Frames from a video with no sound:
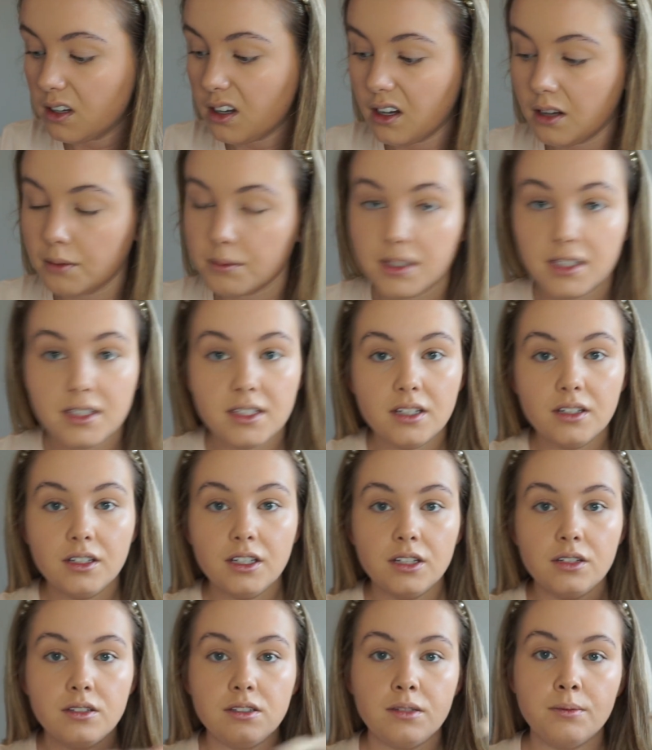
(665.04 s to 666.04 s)
I'm still
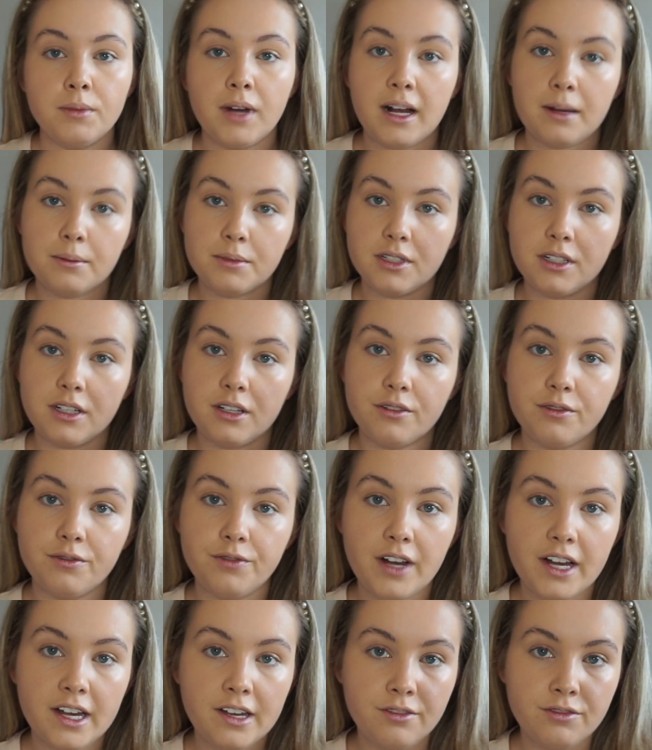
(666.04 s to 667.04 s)
using my absolute
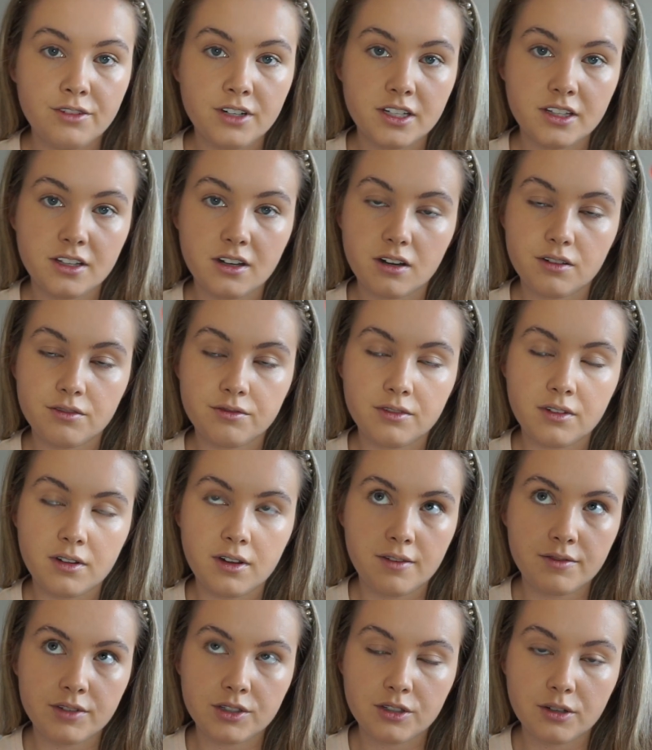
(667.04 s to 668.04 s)
favourite that I've
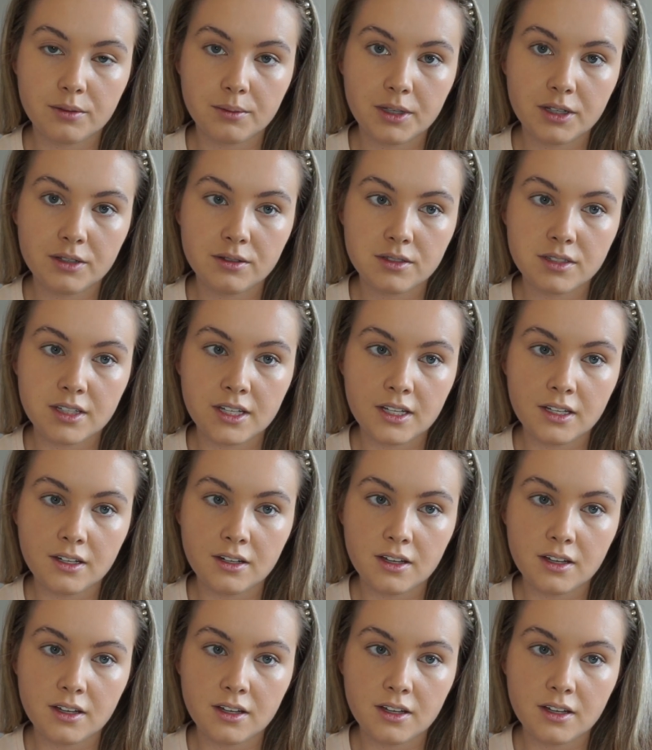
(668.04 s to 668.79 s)
never stopped using,